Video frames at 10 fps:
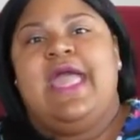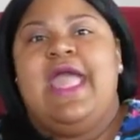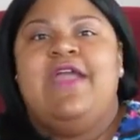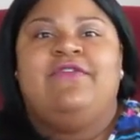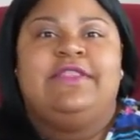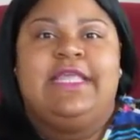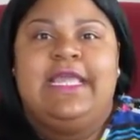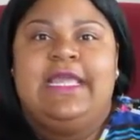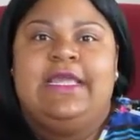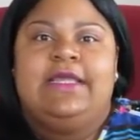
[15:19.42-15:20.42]

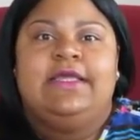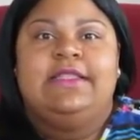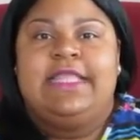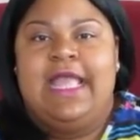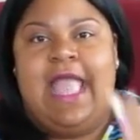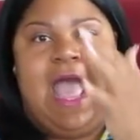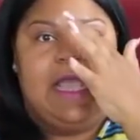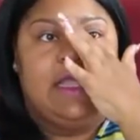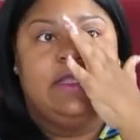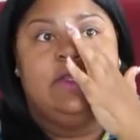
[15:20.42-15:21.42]
everything that
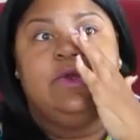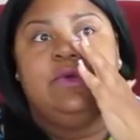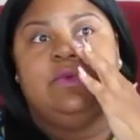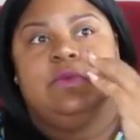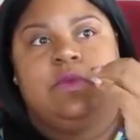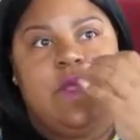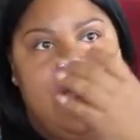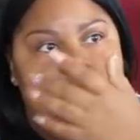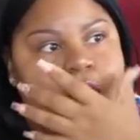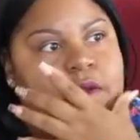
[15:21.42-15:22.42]
I can do
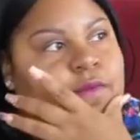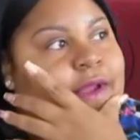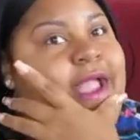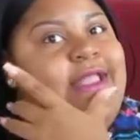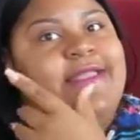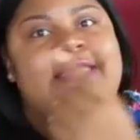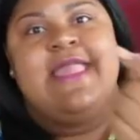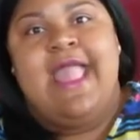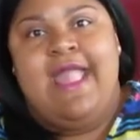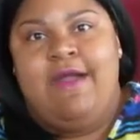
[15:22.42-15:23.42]
right
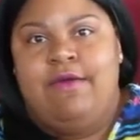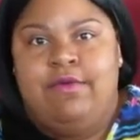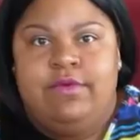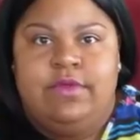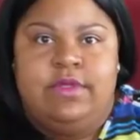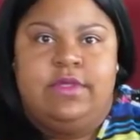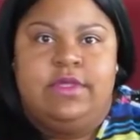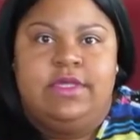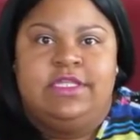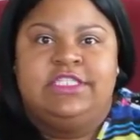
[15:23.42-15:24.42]
now,
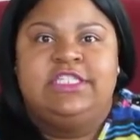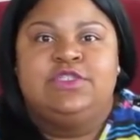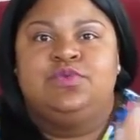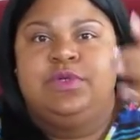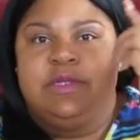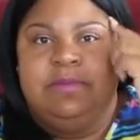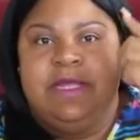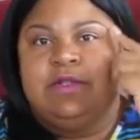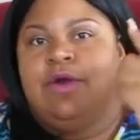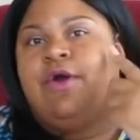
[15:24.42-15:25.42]
just with a
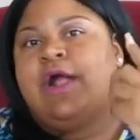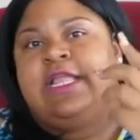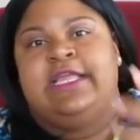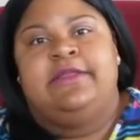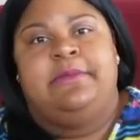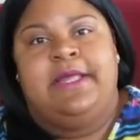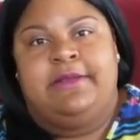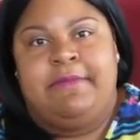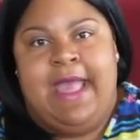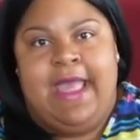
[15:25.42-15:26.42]
better heart and a
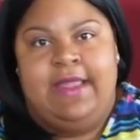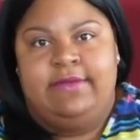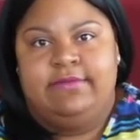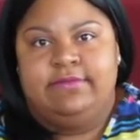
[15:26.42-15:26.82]
better mind.